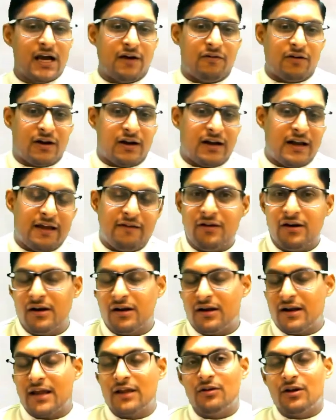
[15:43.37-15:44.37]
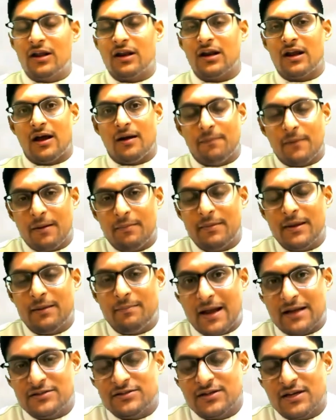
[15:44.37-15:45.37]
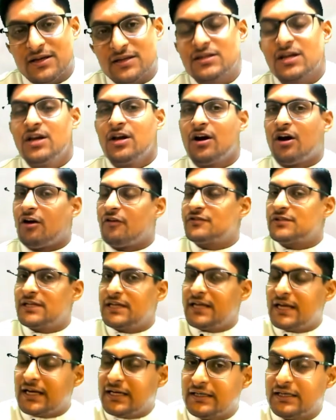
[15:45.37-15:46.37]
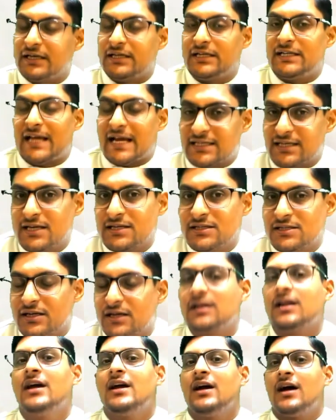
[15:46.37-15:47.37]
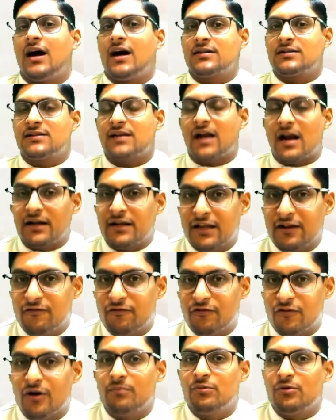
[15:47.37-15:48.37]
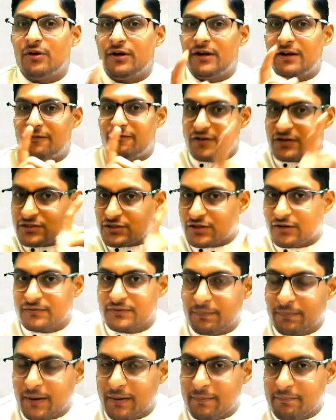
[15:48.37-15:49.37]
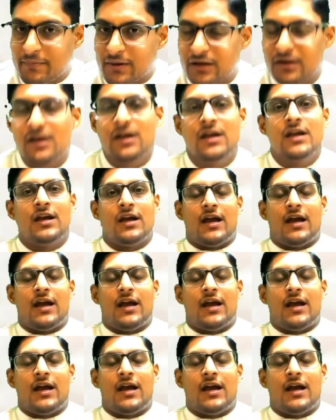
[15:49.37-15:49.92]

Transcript: Our regular upcoming batches of CA Inter Taxation are starting from 21st of September,